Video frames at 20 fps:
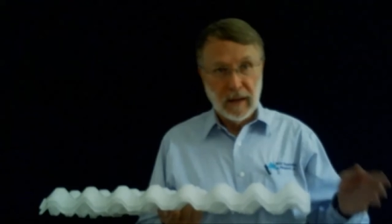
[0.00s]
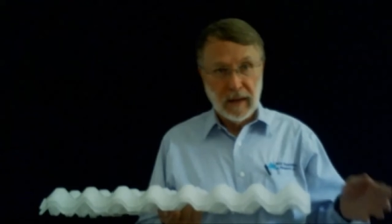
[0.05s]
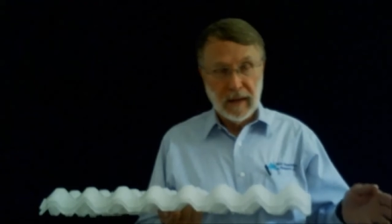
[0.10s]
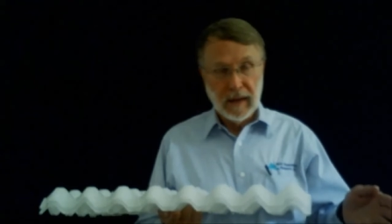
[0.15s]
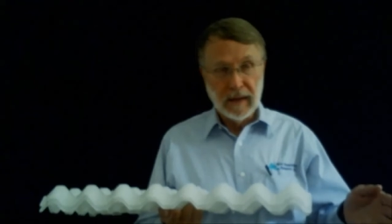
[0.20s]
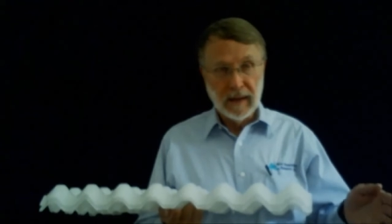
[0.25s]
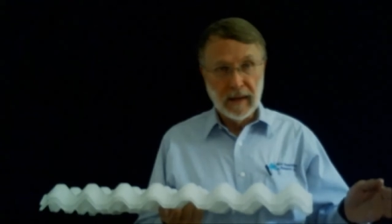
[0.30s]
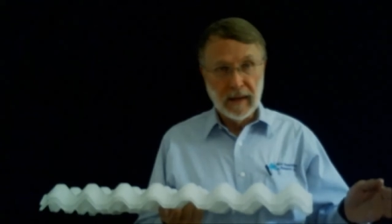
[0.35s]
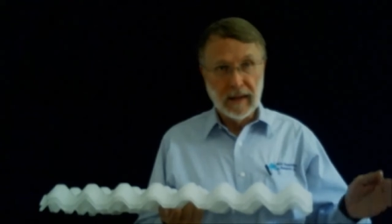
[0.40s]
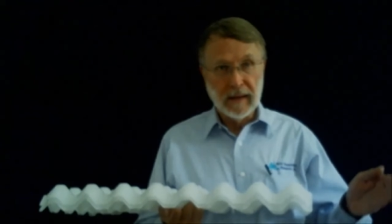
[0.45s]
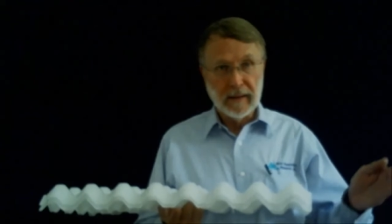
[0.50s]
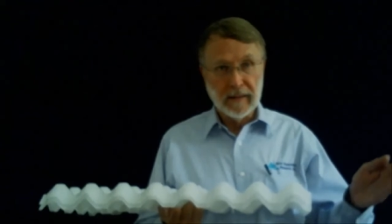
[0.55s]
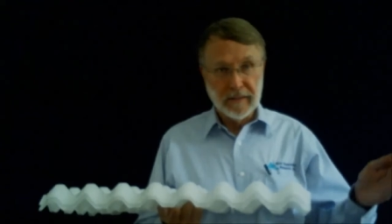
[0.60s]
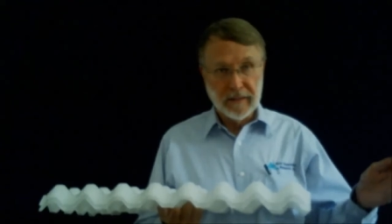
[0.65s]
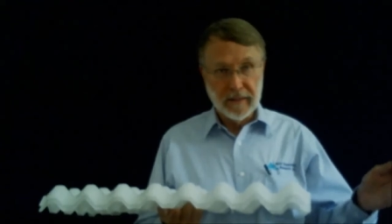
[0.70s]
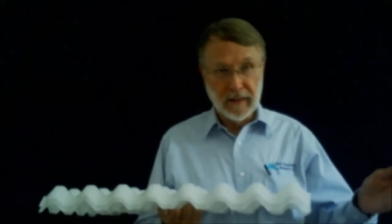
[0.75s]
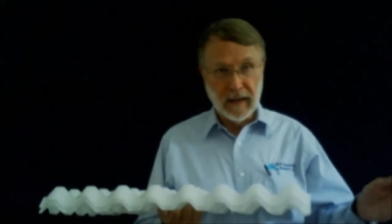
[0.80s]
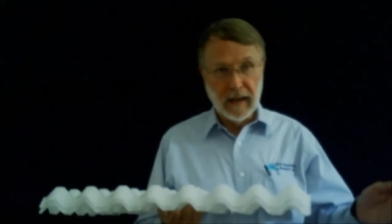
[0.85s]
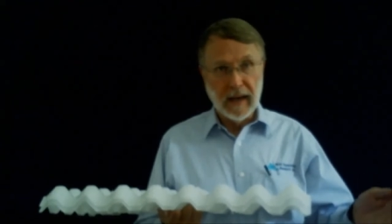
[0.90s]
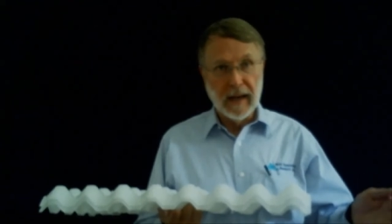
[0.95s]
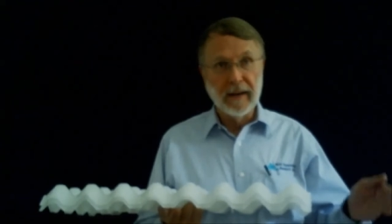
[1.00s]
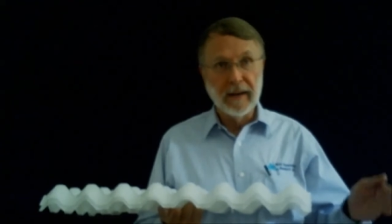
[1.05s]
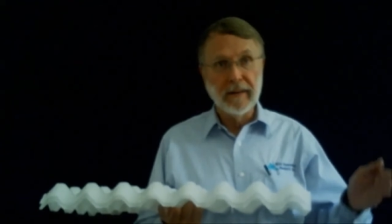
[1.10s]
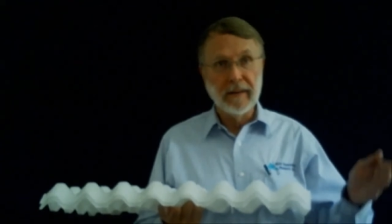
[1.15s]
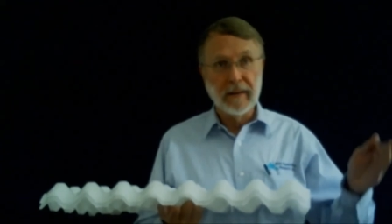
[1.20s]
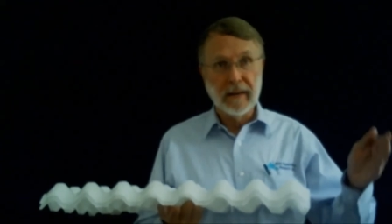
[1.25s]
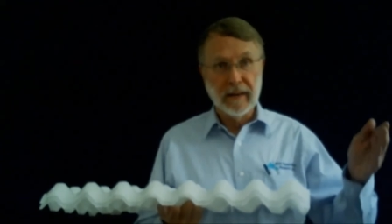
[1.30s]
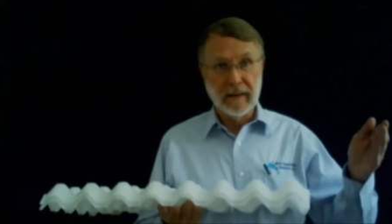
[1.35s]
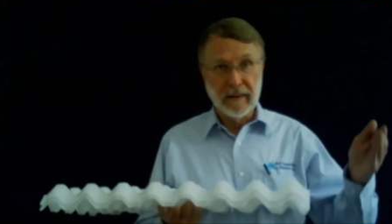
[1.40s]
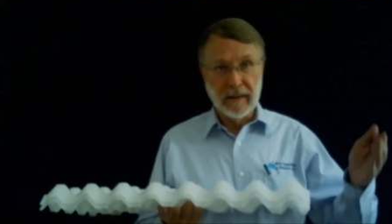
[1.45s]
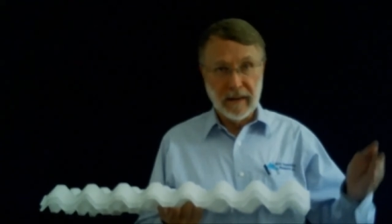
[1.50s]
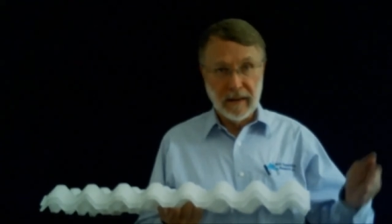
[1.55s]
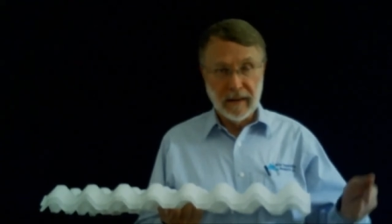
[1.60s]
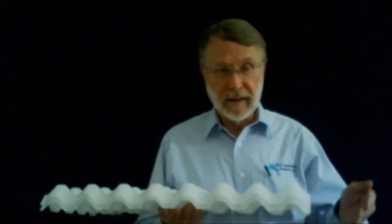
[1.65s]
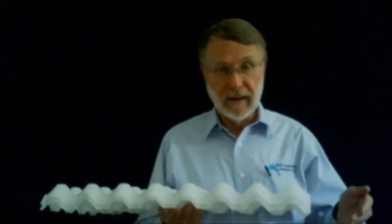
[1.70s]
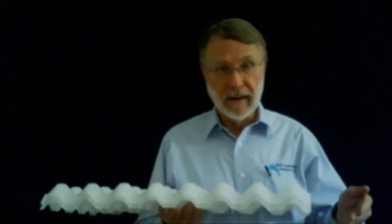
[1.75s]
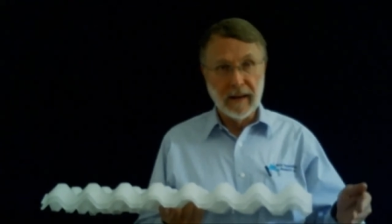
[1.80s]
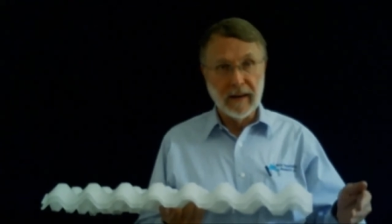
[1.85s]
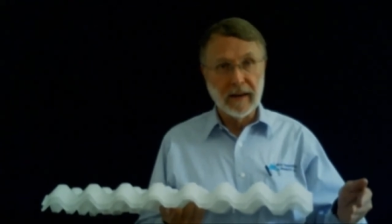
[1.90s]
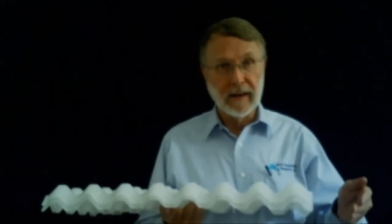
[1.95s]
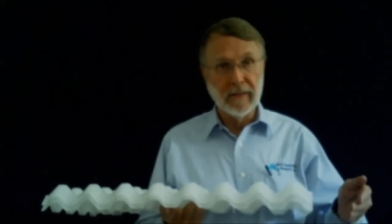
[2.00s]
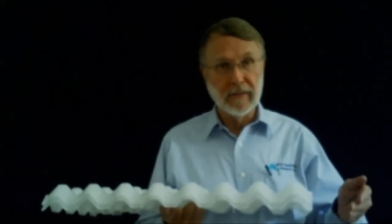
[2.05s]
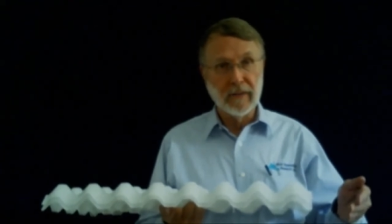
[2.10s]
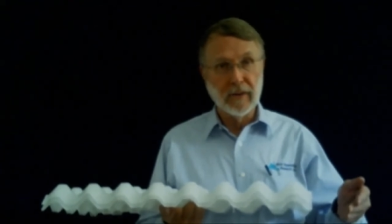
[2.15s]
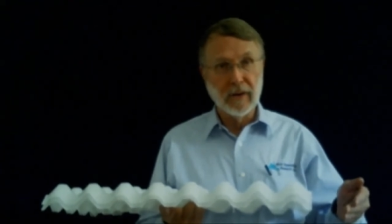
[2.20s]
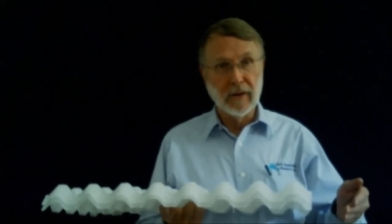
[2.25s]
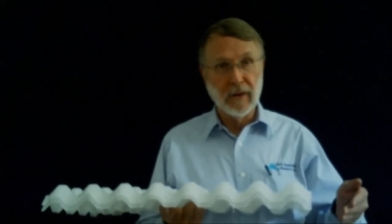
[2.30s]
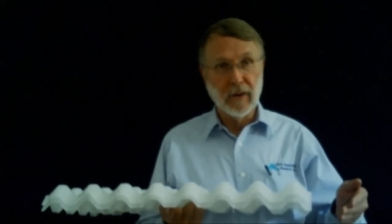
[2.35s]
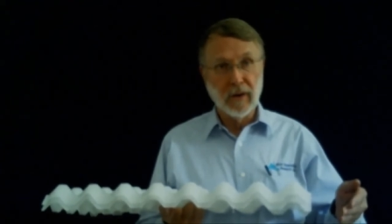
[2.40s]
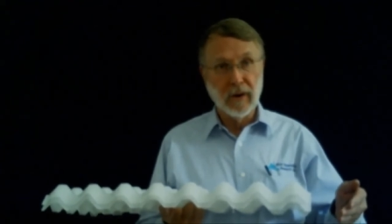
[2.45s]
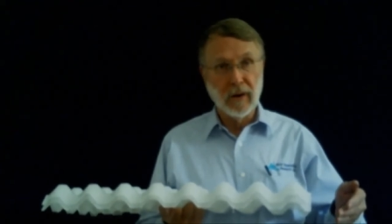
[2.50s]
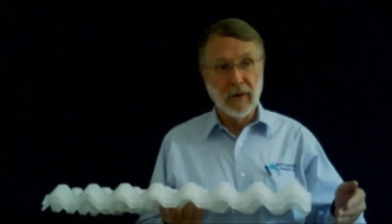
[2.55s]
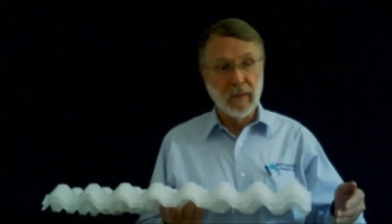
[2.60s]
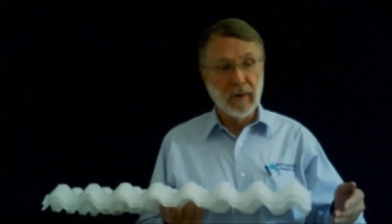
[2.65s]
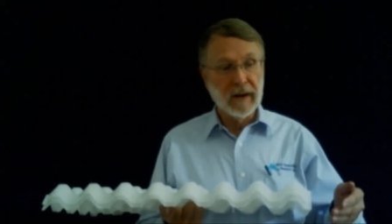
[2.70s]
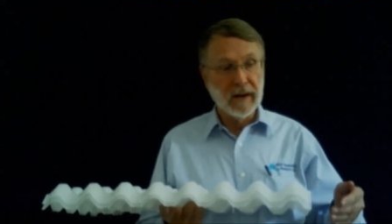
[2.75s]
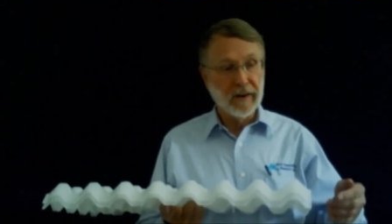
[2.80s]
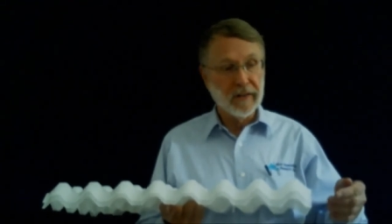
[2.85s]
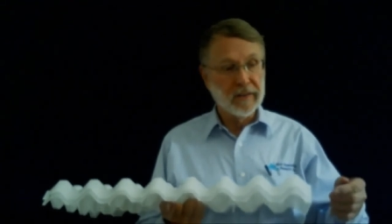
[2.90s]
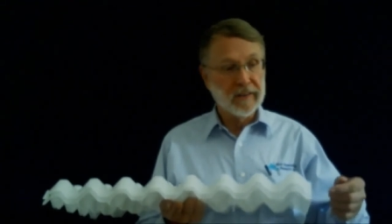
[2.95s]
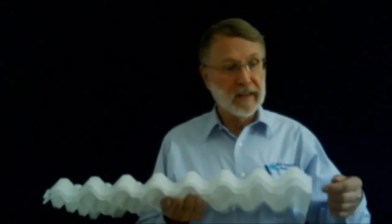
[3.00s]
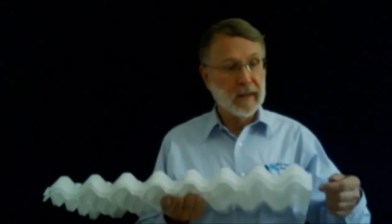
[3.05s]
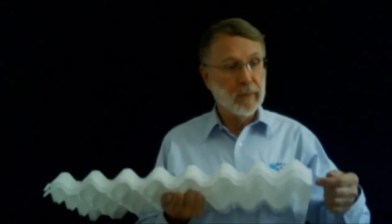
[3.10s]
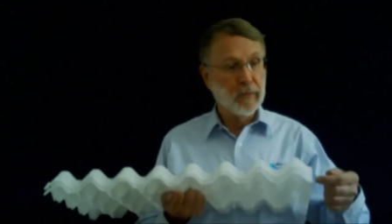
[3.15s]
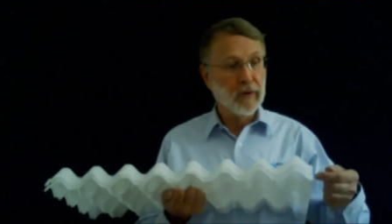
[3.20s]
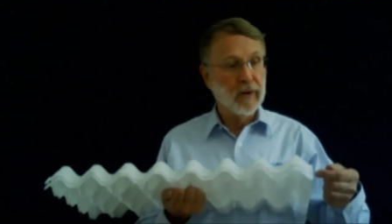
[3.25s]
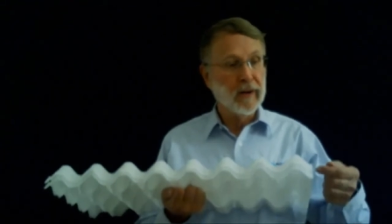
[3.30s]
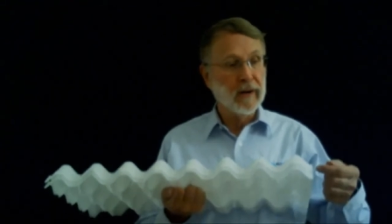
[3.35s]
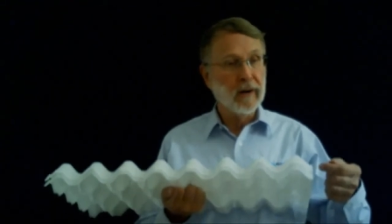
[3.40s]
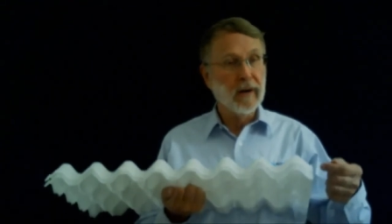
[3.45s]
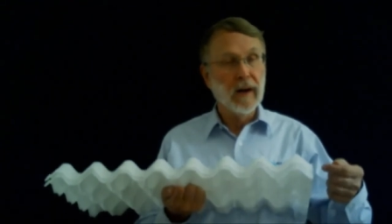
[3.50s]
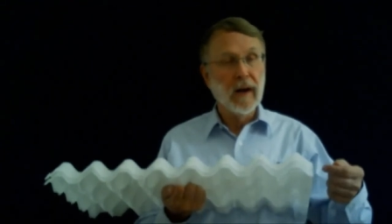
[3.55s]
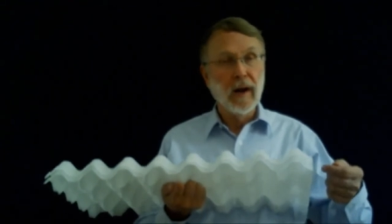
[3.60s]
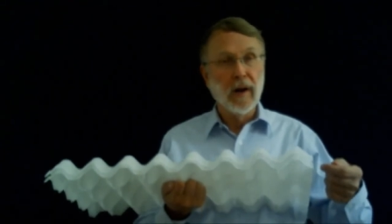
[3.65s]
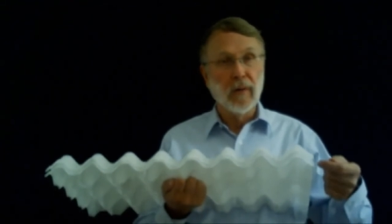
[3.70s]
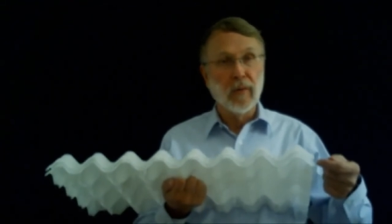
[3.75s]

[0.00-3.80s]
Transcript: inlet side, in the inlet of the oil-water separator,